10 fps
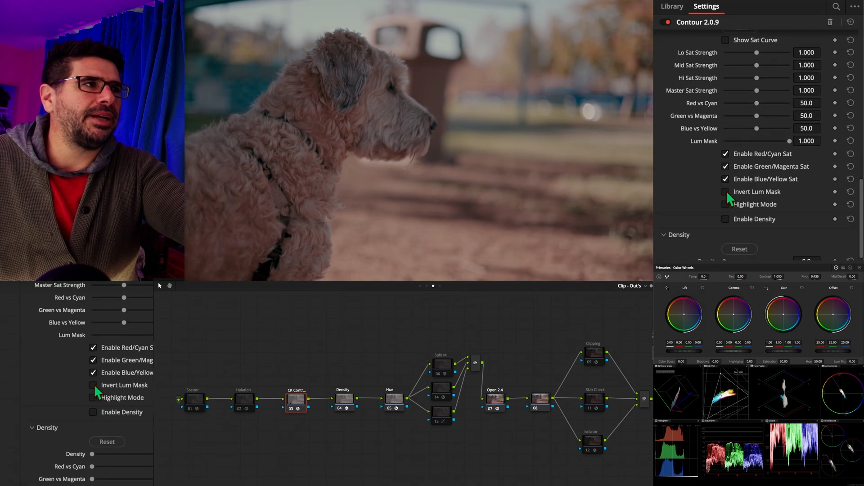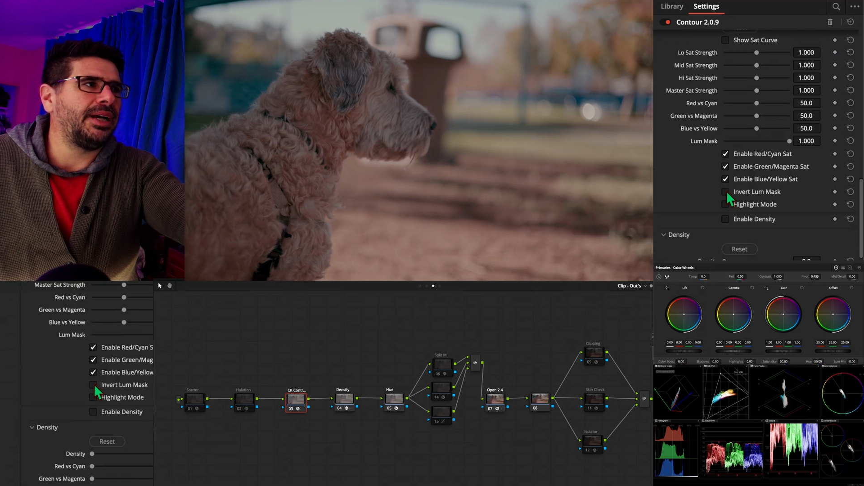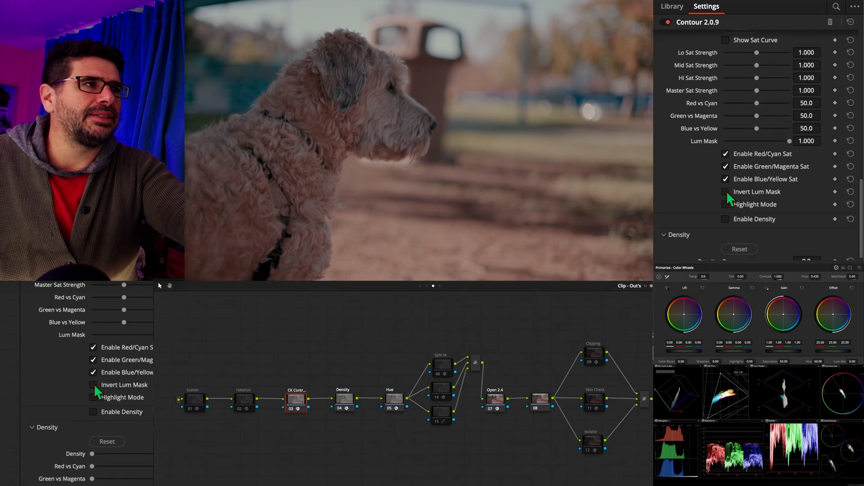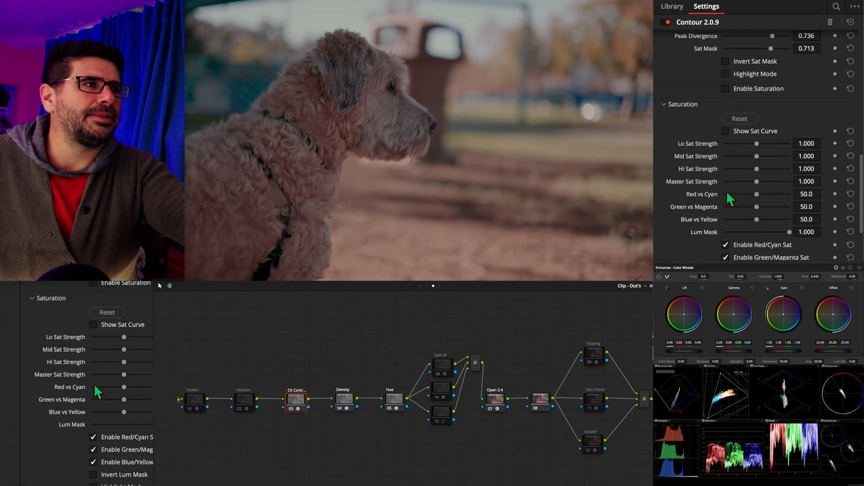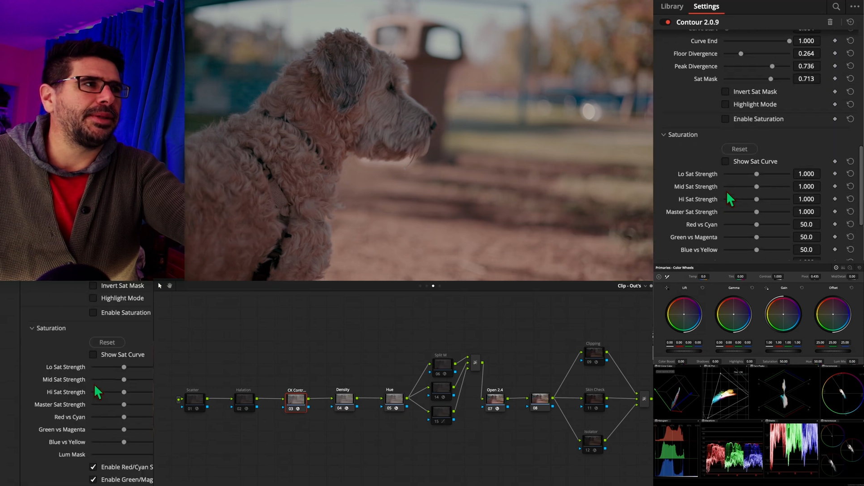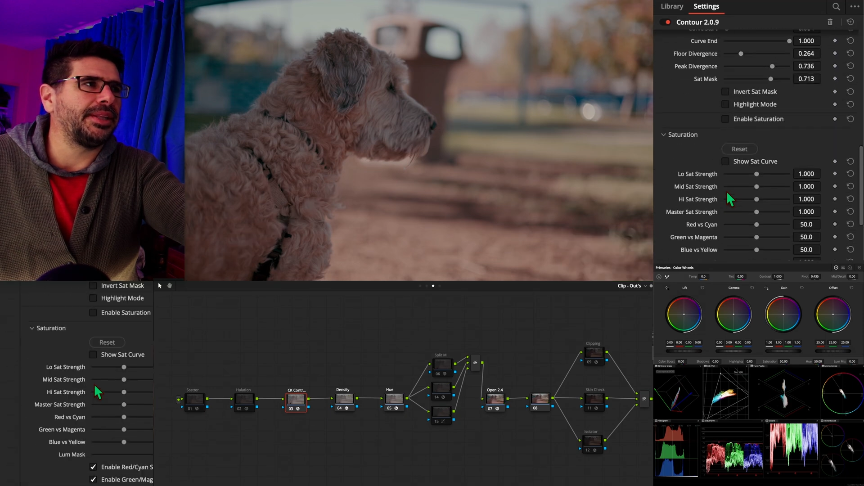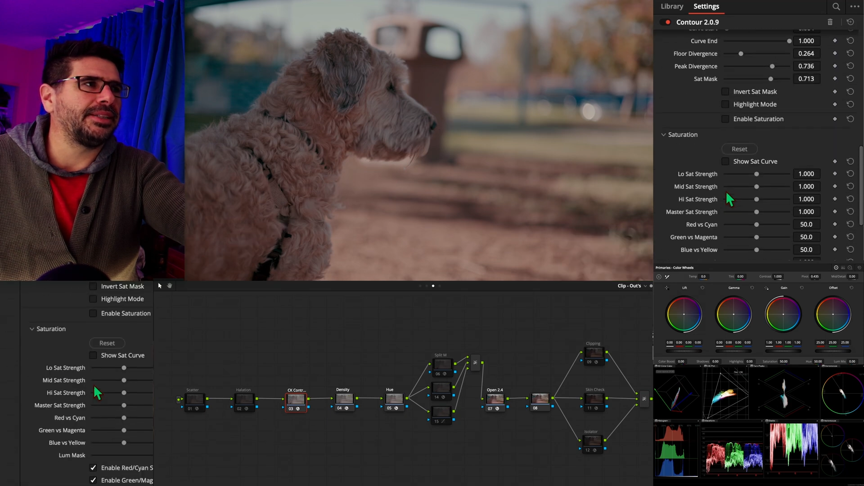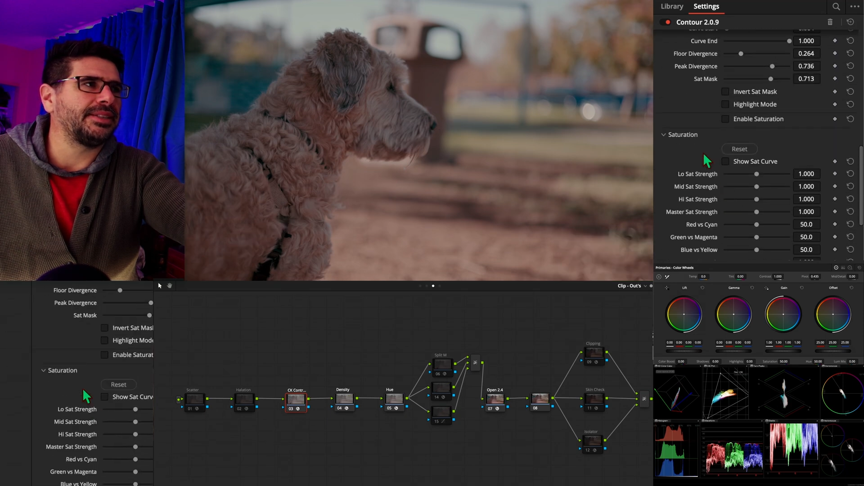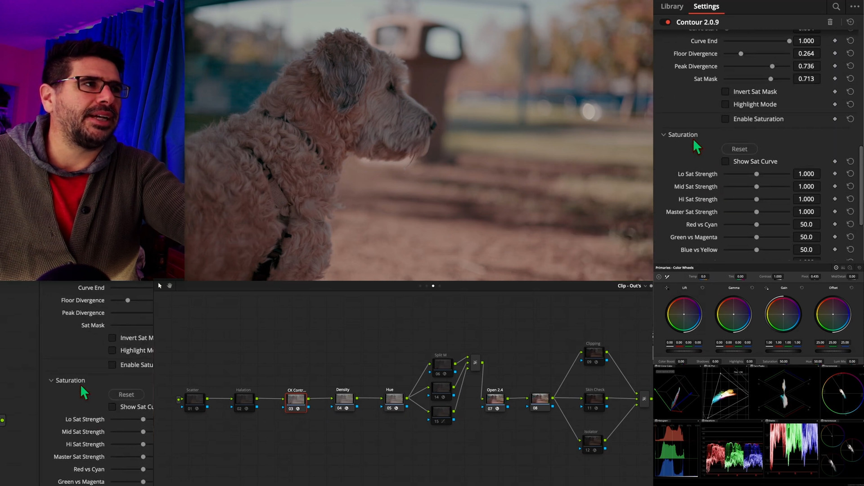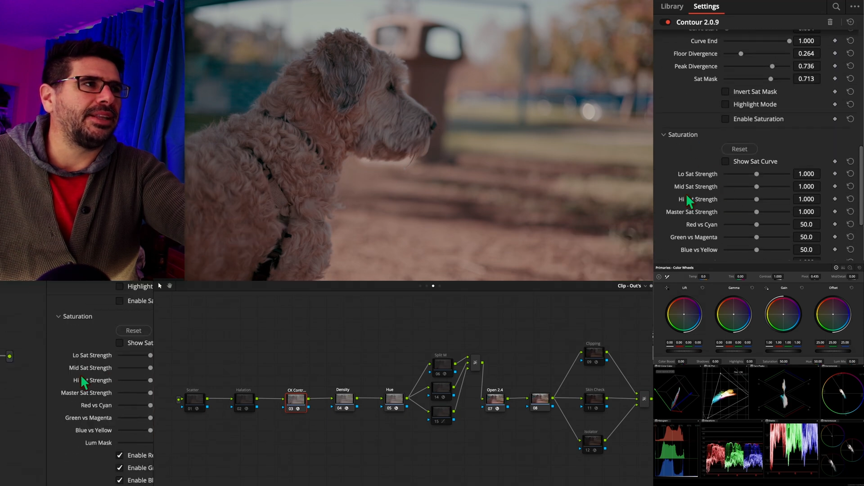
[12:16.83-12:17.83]
on some of the
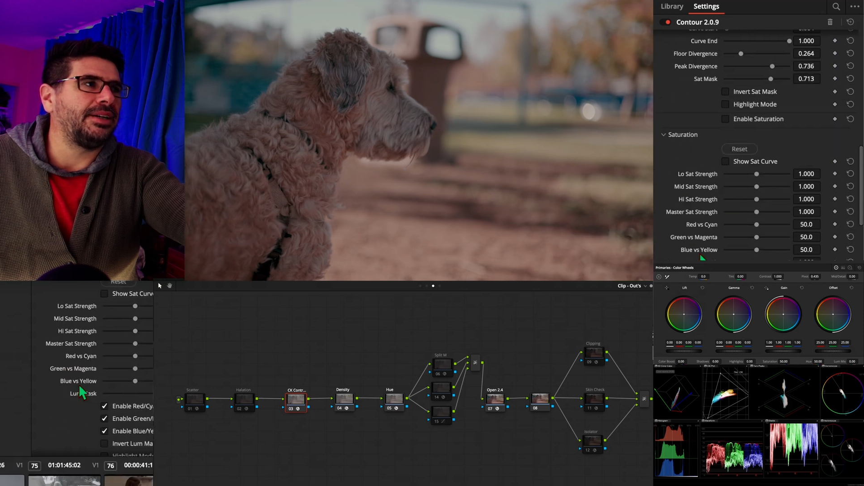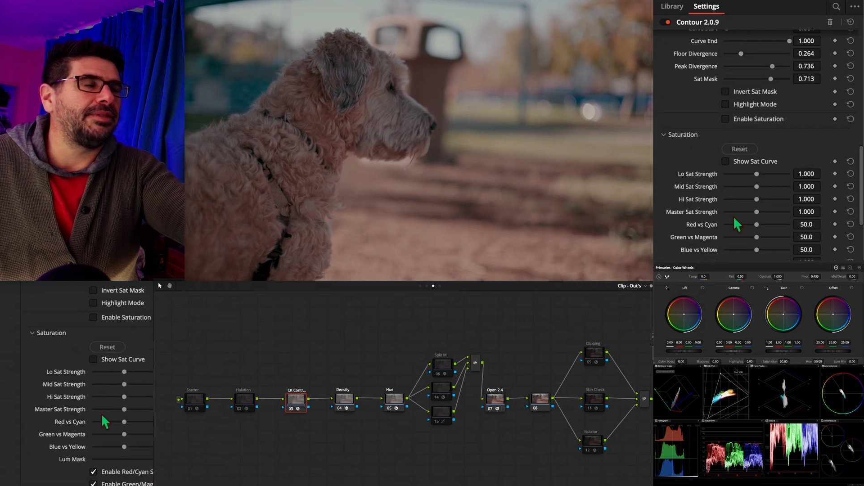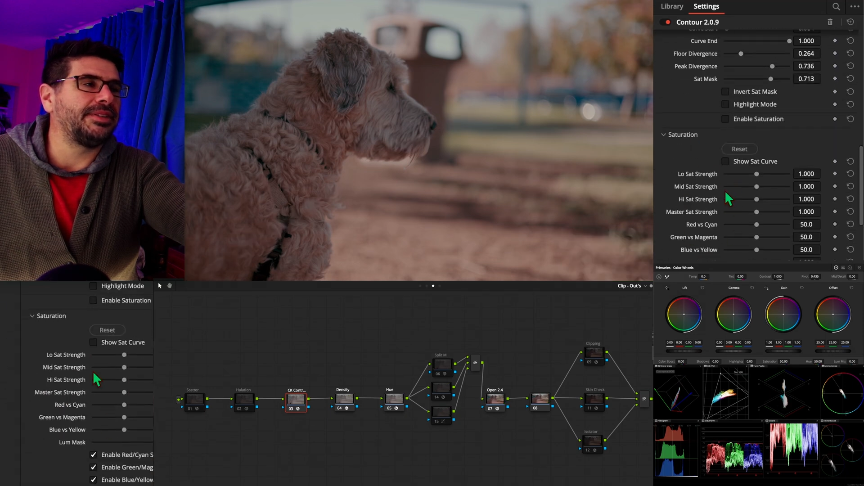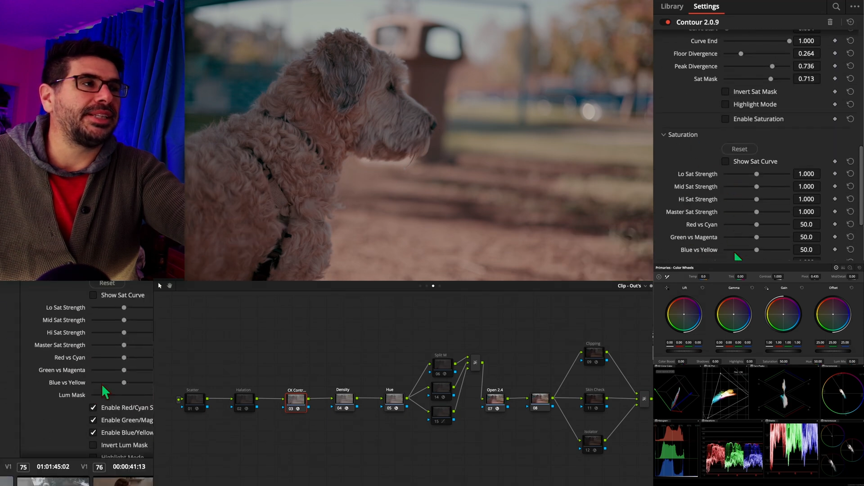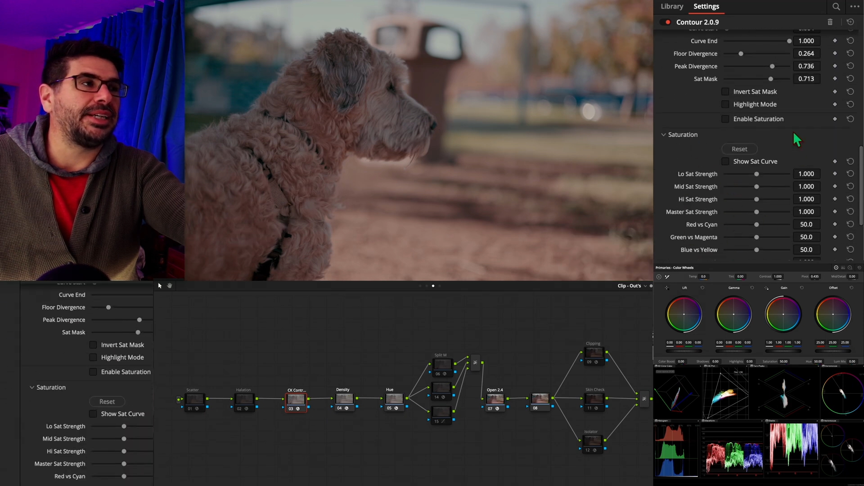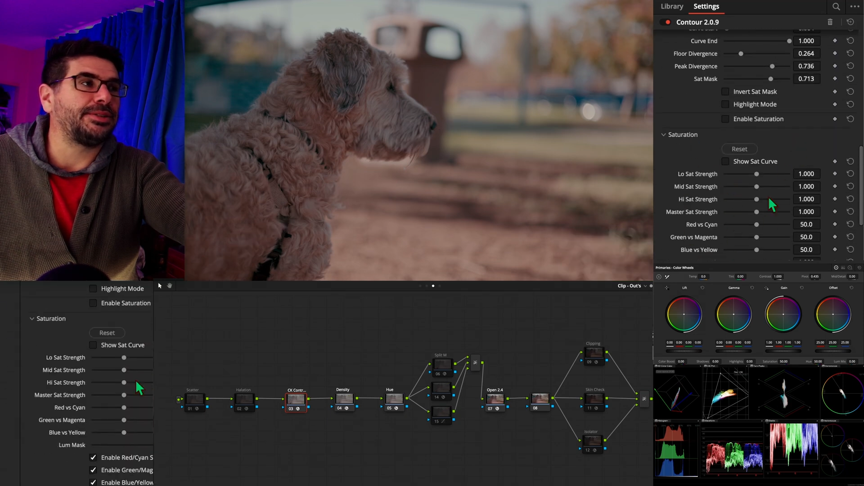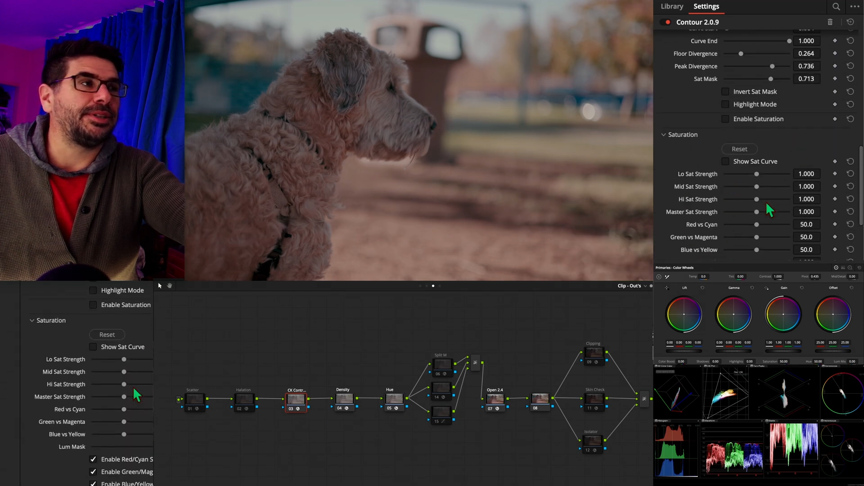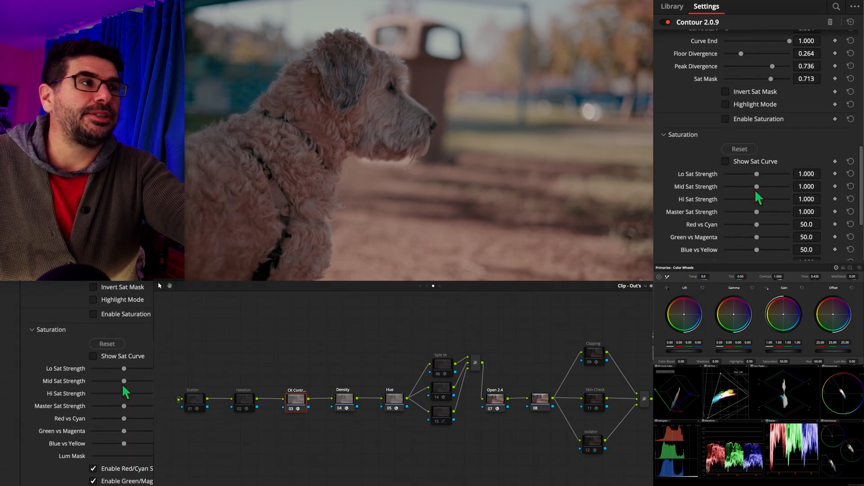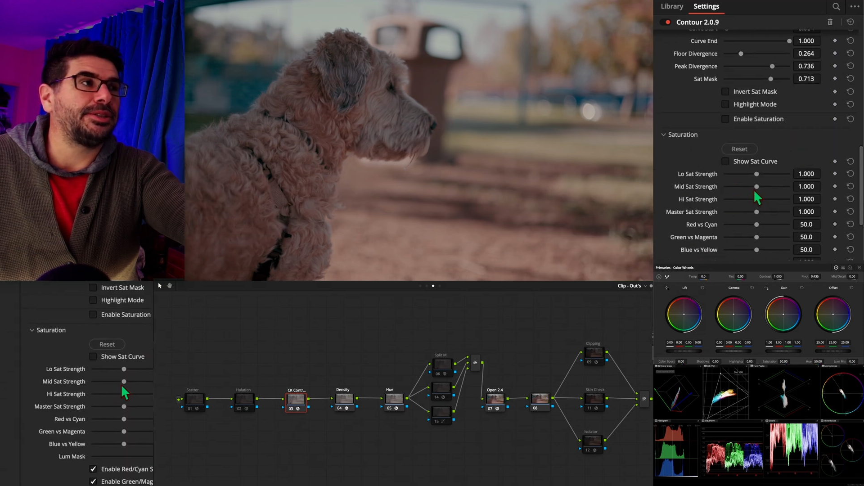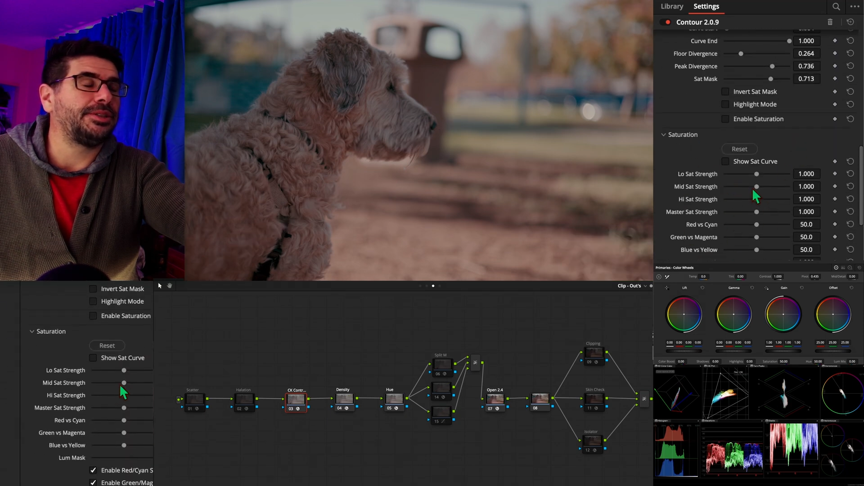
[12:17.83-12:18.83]
things, I love the
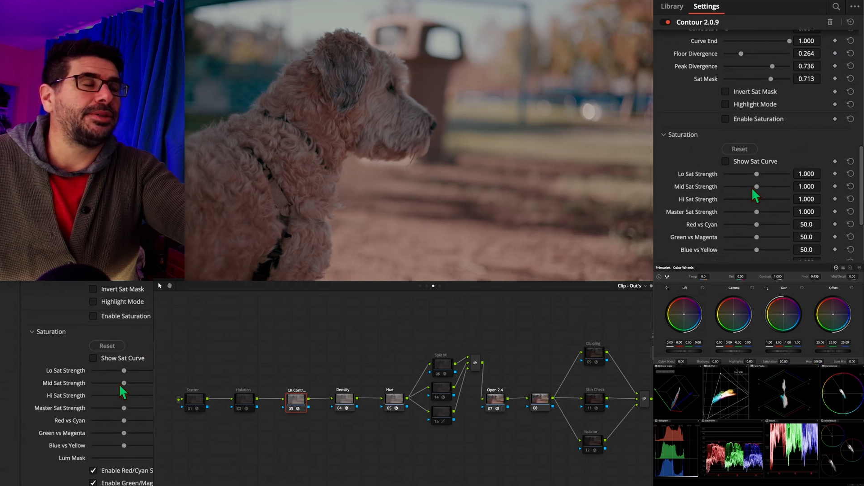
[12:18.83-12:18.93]
saturation